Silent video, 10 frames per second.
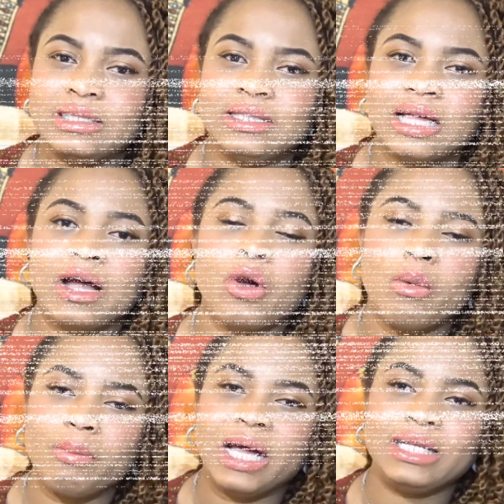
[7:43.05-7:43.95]
that
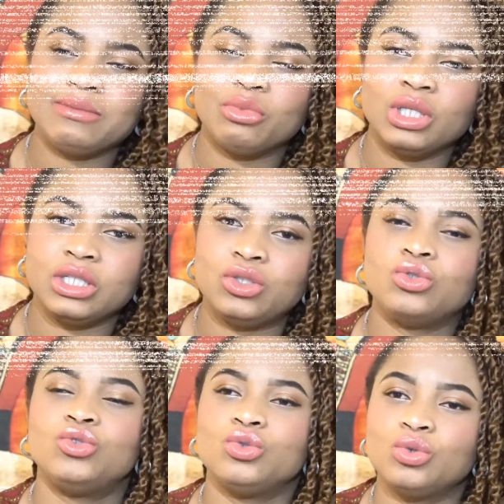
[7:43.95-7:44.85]
combined money
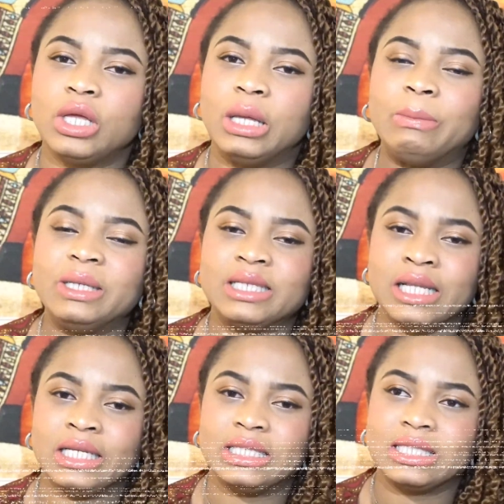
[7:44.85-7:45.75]
to do a
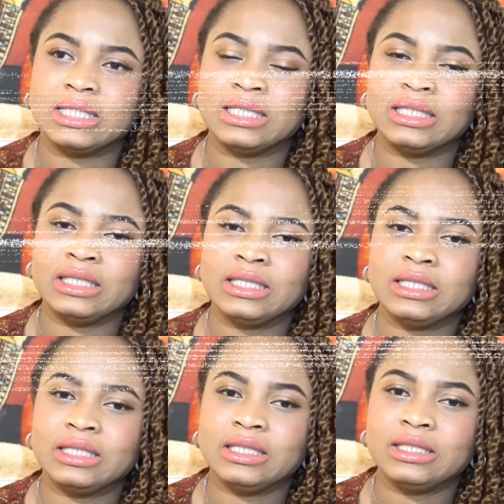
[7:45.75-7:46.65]
business.
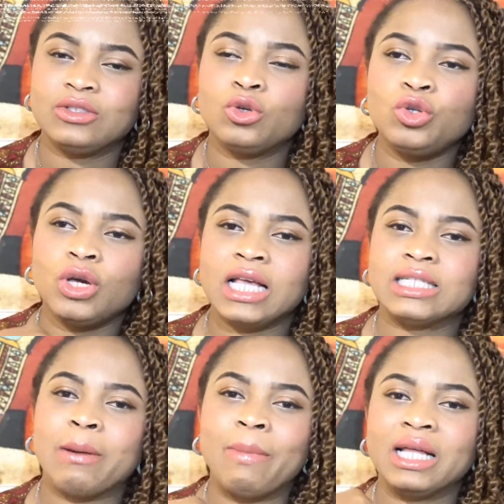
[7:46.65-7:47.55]
So you guys
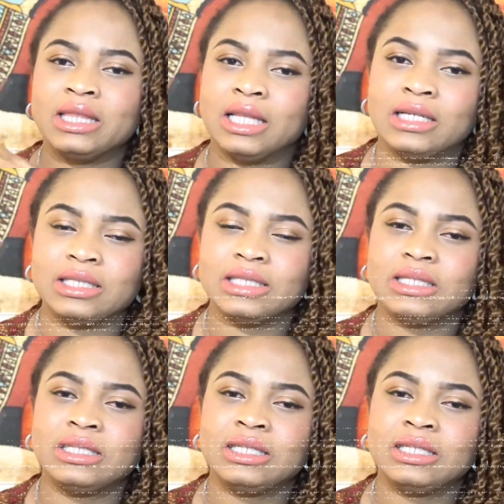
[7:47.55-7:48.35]
are partners.